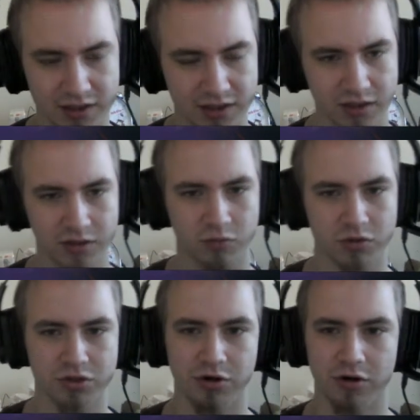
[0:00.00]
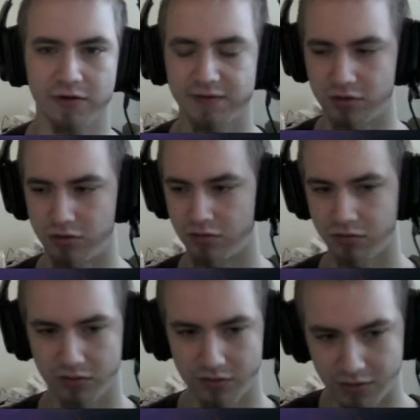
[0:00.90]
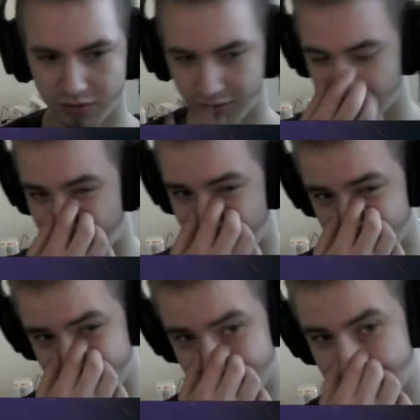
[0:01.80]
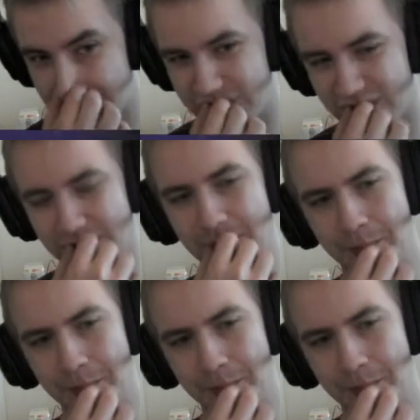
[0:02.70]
was nerfed to the ground, so